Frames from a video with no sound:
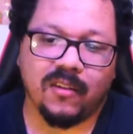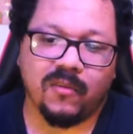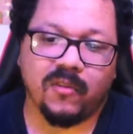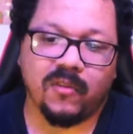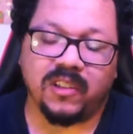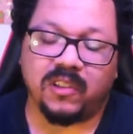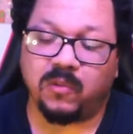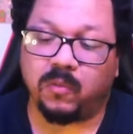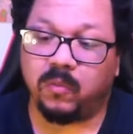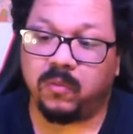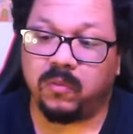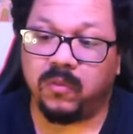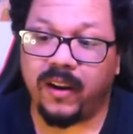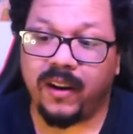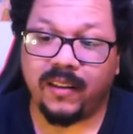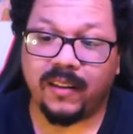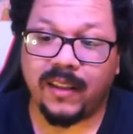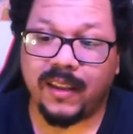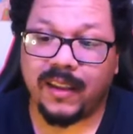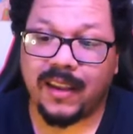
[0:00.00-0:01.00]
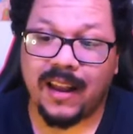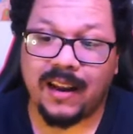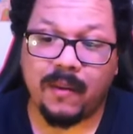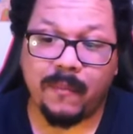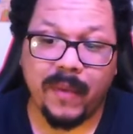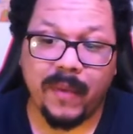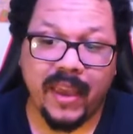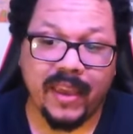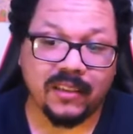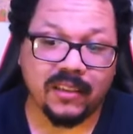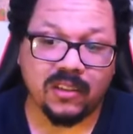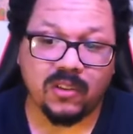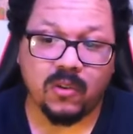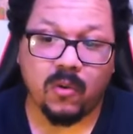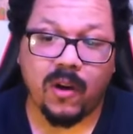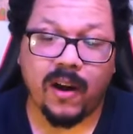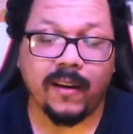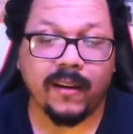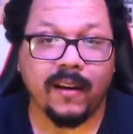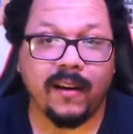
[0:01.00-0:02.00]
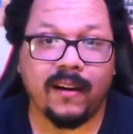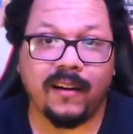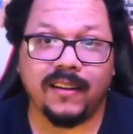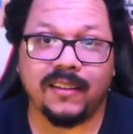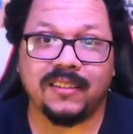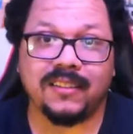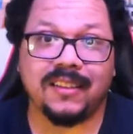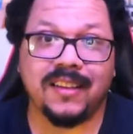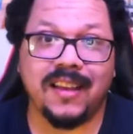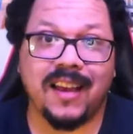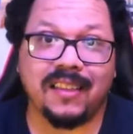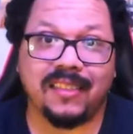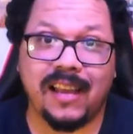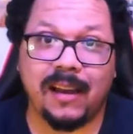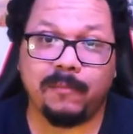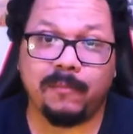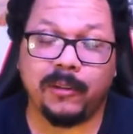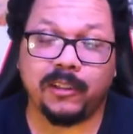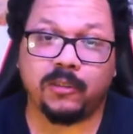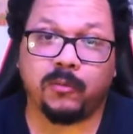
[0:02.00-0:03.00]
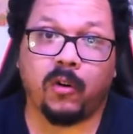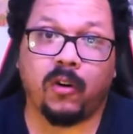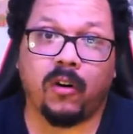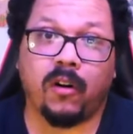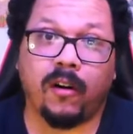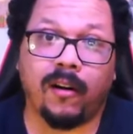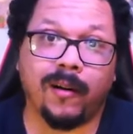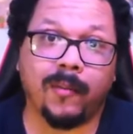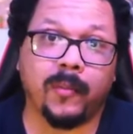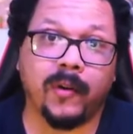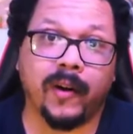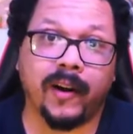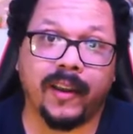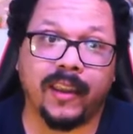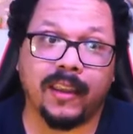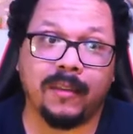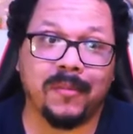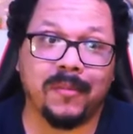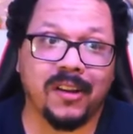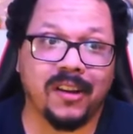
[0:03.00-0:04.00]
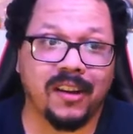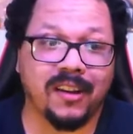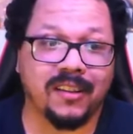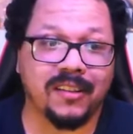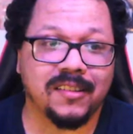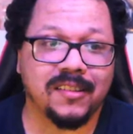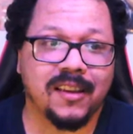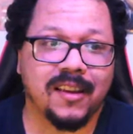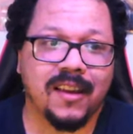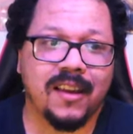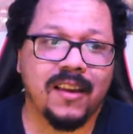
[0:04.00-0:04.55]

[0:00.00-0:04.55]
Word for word: which really kind of makes Qui-Gon's death that much more heartbreaking, because